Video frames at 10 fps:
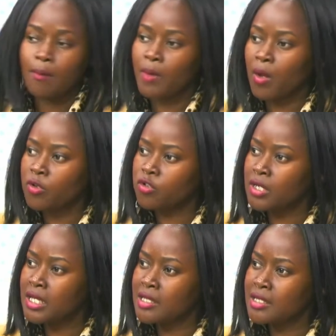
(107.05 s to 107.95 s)
My
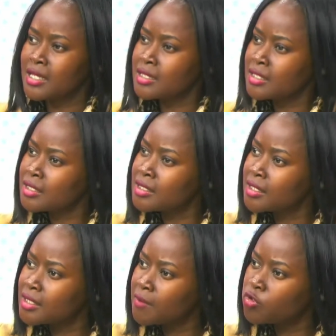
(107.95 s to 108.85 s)
question is, isn't this
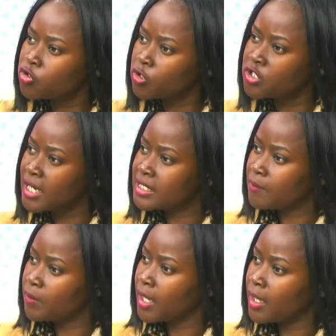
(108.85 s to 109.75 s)
the same George
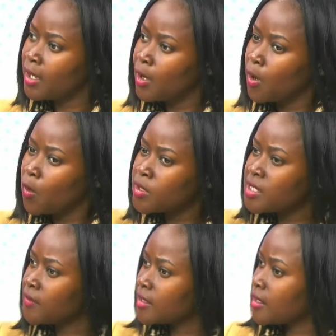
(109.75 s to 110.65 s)
Natembeya who's
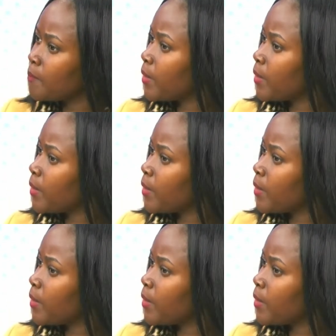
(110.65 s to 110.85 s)
in the same